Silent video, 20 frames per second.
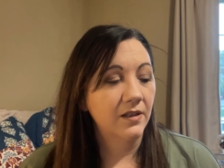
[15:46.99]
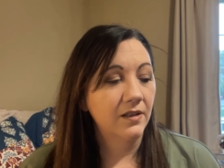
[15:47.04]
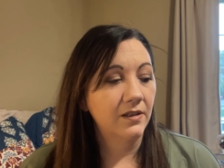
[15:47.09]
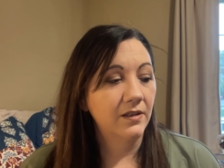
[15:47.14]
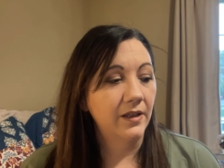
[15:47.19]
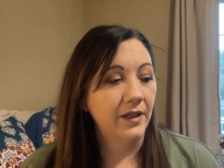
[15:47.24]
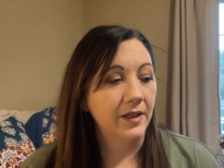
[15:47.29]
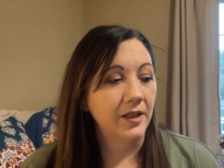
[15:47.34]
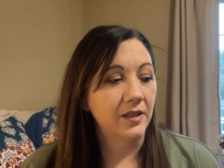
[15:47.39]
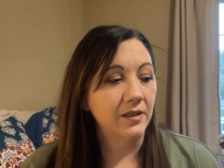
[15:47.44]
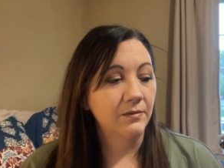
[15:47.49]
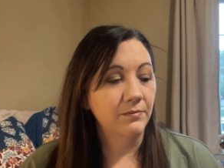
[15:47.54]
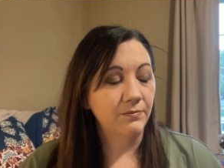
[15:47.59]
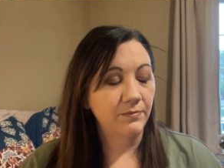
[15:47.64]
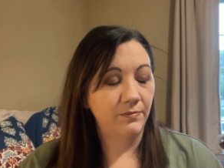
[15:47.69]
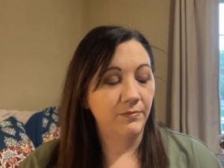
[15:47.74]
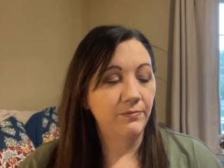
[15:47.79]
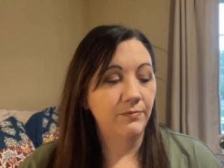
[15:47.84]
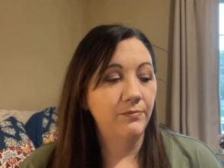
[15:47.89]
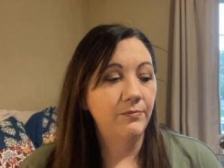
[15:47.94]
Like
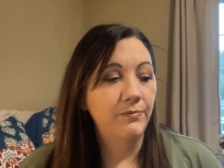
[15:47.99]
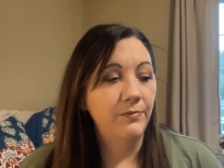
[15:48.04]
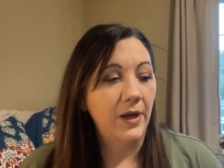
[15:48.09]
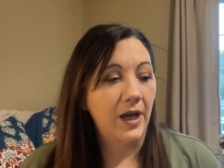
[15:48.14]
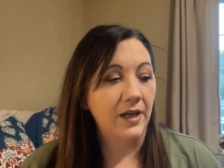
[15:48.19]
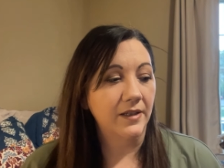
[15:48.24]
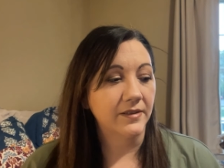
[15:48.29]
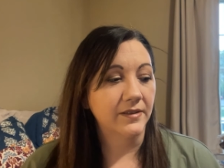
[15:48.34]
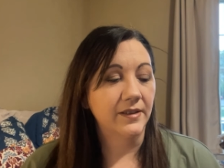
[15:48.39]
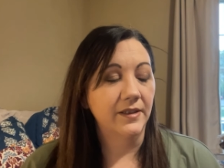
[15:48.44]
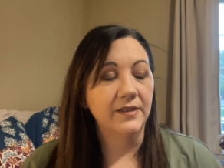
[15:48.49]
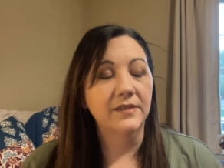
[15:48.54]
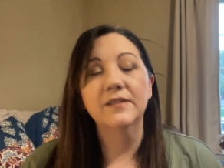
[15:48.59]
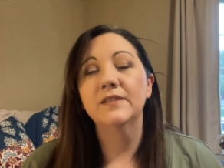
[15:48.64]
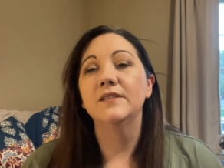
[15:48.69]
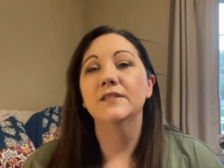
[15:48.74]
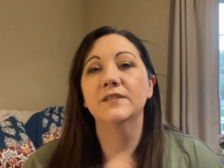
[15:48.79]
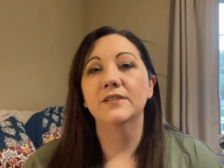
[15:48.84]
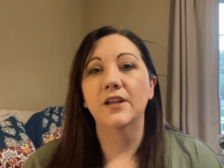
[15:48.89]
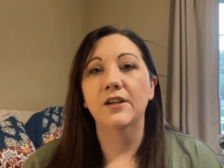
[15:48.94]

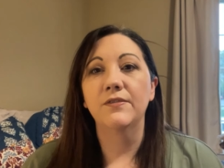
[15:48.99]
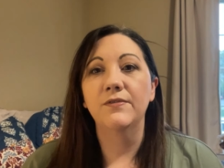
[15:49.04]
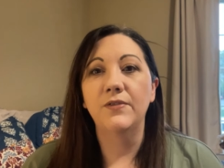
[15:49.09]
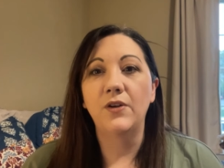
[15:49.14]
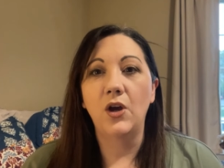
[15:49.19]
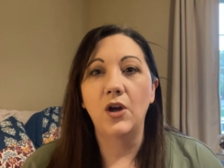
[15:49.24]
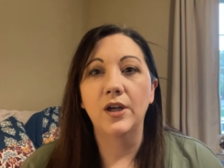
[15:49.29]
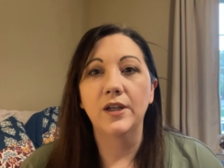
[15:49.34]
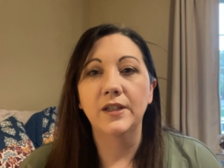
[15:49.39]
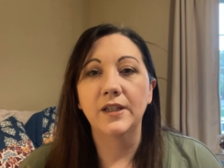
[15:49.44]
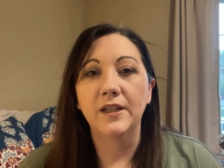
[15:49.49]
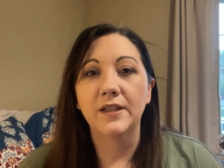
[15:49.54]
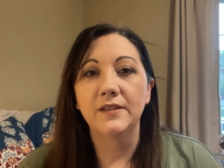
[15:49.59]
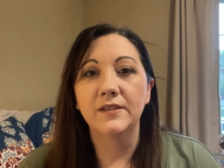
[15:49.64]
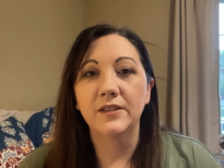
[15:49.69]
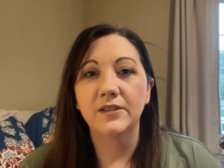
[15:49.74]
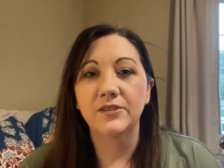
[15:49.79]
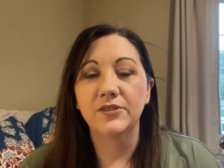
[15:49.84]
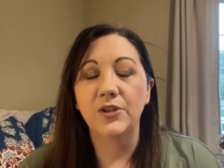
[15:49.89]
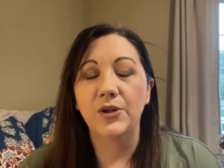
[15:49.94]
baskets and stuff on
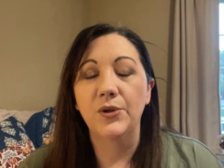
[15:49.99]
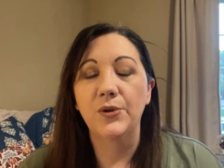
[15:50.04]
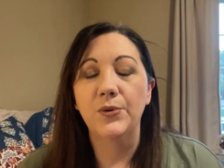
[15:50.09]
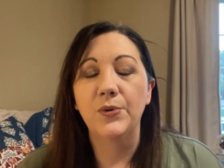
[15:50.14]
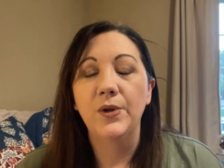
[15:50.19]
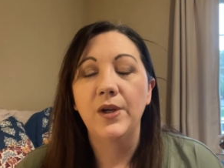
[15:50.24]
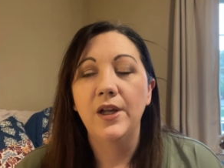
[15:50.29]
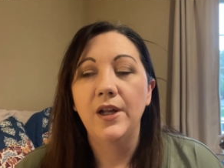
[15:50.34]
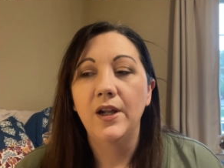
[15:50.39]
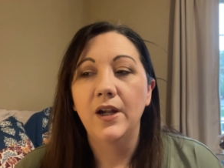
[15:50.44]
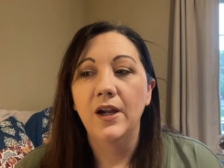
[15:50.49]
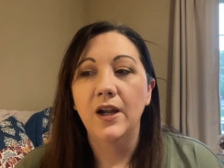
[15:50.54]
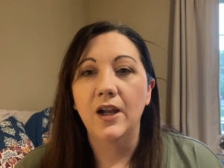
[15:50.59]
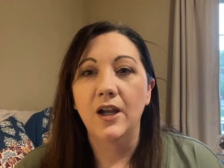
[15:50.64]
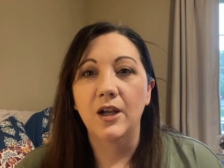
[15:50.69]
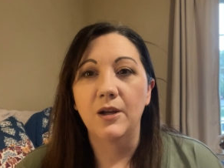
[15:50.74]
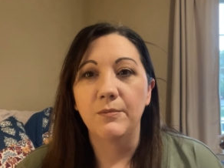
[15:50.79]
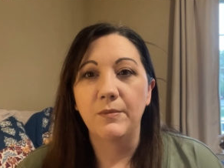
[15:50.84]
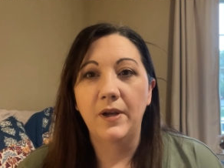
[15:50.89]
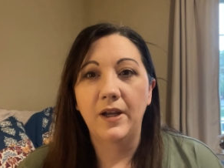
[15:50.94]
it. So
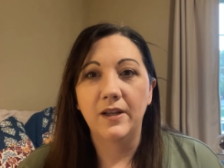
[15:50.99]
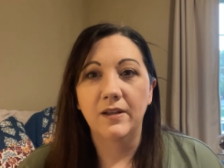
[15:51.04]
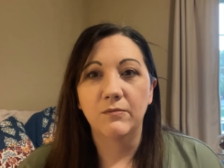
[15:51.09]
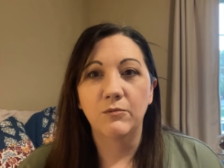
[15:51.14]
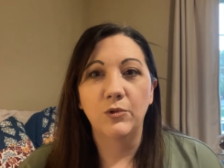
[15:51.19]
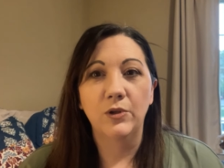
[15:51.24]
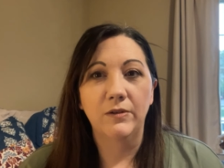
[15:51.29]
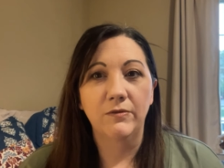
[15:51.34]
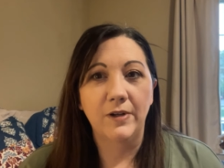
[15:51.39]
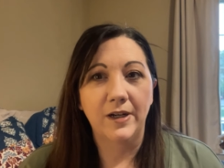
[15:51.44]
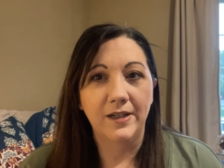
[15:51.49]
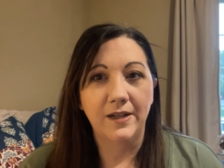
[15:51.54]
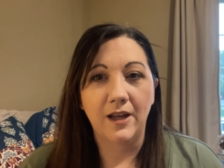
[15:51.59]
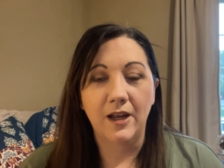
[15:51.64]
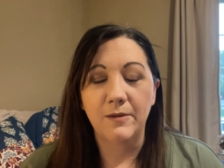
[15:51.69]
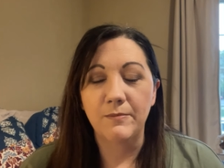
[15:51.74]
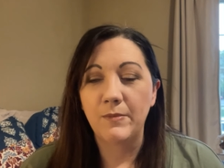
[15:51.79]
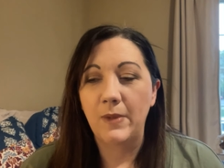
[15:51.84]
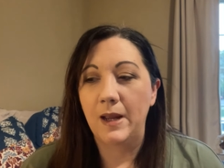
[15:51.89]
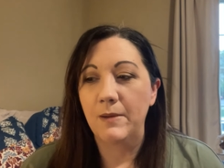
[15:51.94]
um, I right
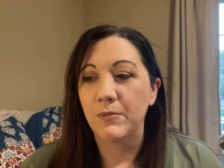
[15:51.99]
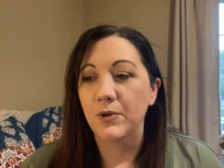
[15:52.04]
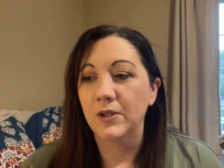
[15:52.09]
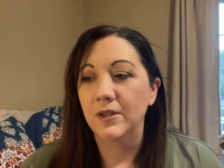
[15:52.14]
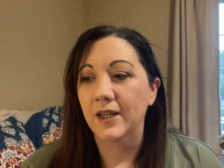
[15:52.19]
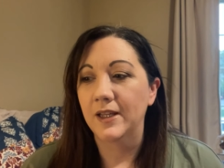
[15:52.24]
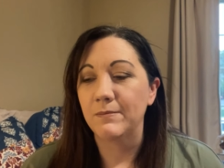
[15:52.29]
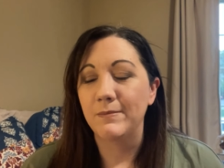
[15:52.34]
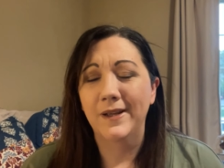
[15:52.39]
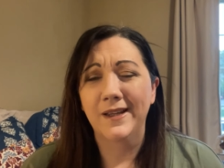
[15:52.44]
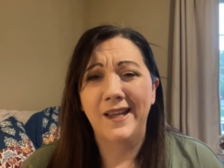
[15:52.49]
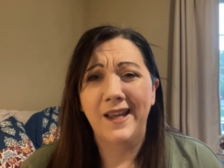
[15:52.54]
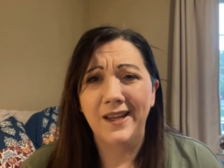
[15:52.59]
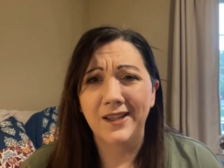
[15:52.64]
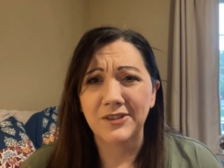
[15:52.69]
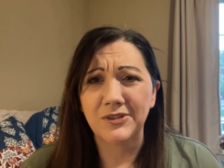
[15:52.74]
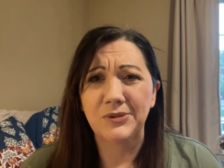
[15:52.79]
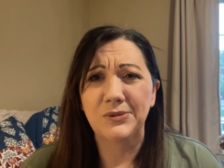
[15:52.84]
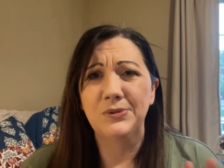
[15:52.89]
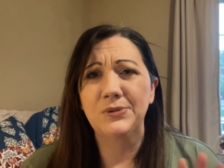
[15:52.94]
now I put like my
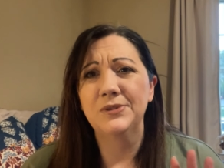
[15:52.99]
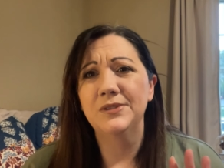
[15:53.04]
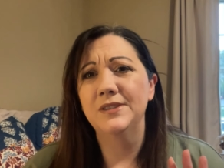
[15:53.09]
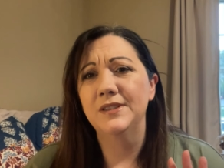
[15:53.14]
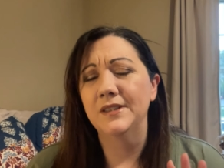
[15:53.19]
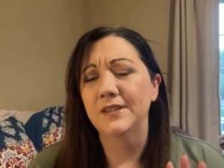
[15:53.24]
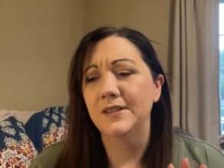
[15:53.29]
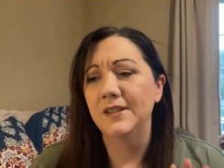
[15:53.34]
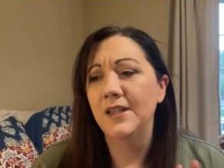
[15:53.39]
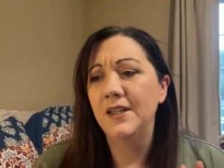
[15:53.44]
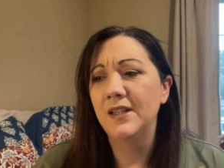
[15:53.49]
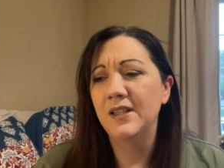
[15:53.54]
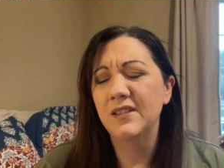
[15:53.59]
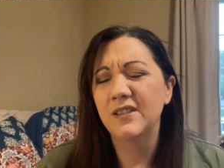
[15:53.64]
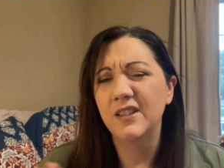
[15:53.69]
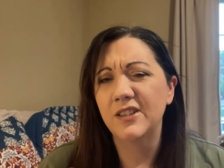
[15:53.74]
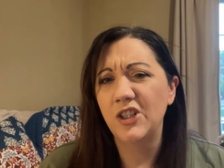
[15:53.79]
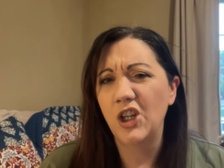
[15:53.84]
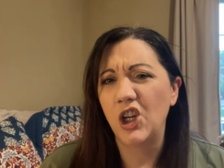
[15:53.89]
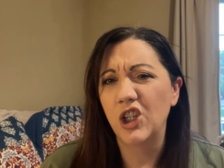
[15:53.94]
candles and
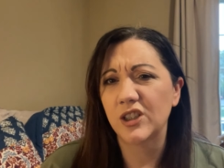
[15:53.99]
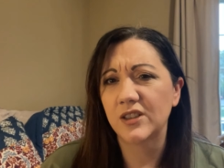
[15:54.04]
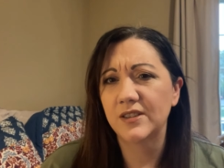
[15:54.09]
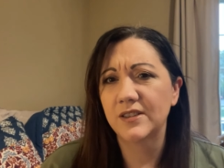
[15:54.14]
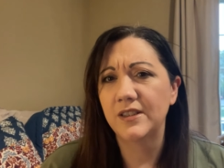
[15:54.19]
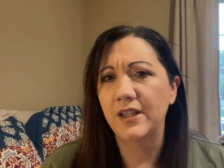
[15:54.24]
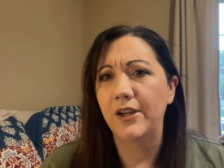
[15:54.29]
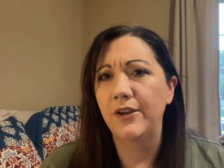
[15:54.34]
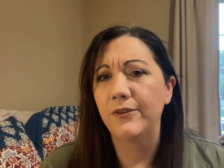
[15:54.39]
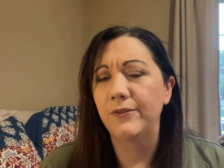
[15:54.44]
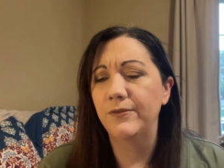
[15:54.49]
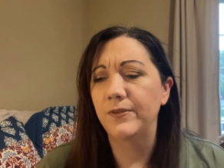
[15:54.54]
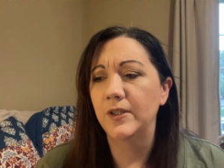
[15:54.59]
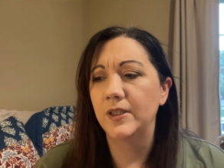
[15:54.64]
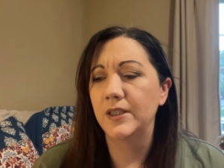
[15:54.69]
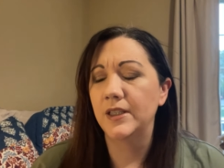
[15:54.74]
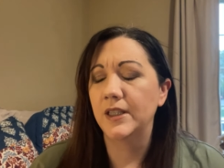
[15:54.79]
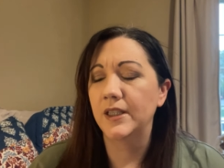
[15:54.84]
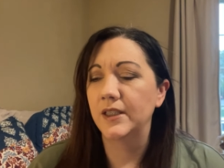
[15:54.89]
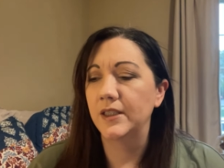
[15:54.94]
the dog stuff,
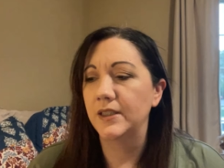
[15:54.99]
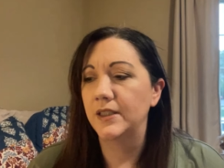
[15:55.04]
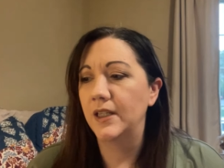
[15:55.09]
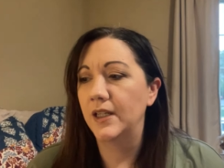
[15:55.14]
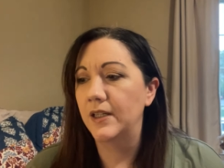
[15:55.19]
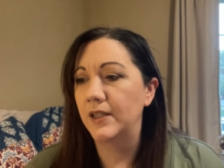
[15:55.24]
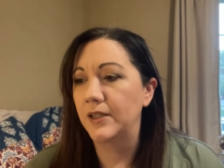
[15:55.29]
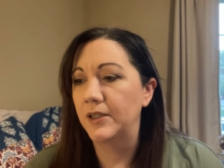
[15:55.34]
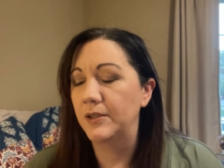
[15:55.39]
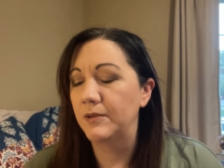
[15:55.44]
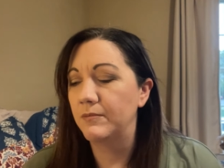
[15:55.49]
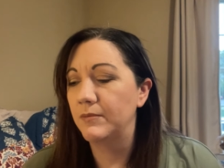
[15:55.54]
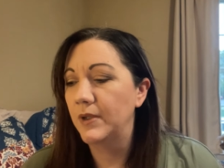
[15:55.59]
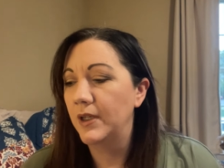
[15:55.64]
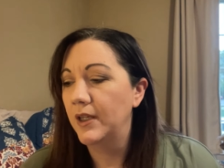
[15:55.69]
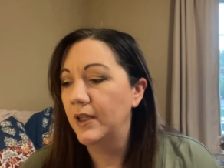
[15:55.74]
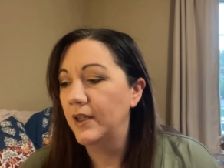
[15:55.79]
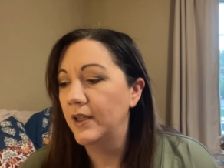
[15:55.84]
and then um,